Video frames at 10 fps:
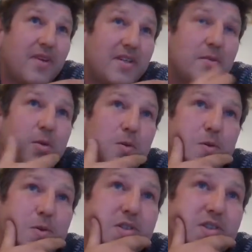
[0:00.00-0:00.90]

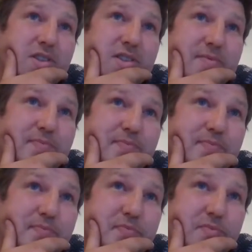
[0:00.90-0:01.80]
suppose
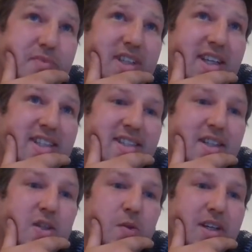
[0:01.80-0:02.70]
it's
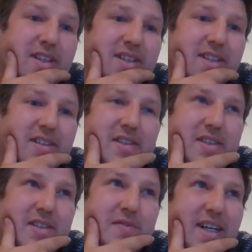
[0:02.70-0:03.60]
still quite
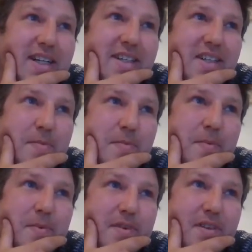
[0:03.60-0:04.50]
divided
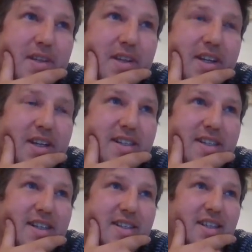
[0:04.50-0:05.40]
up in a
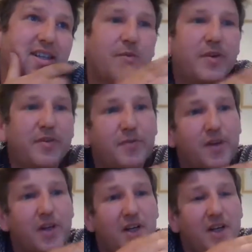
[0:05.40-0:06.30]
sense. Like we've
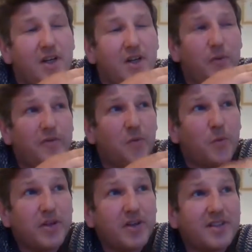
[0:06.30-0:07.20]
got
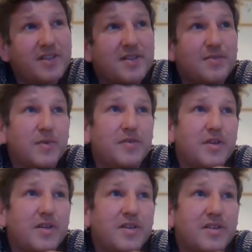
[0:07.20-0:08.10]
woodlands, we've
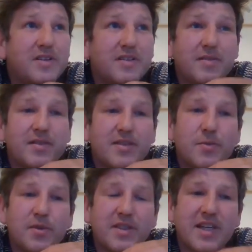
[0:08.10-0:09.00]
got, I
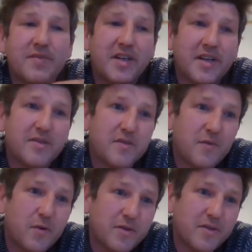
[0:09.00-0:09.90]
suppose, 7 acres
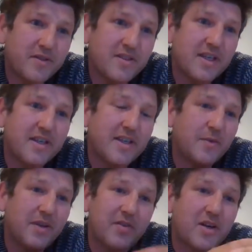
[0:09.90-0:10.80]
of orchards, and then
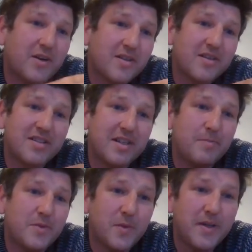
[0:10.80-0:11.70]
we have the gardens
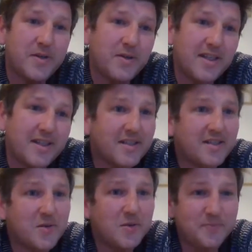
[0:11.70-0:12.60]
in between all that.
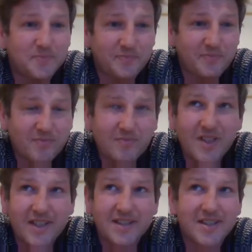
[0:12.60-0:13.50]
So
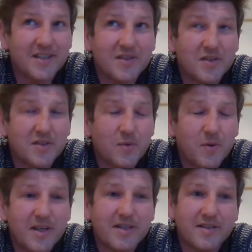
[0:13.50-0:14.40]
there's
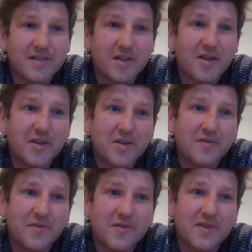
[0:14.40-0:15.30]
a lot of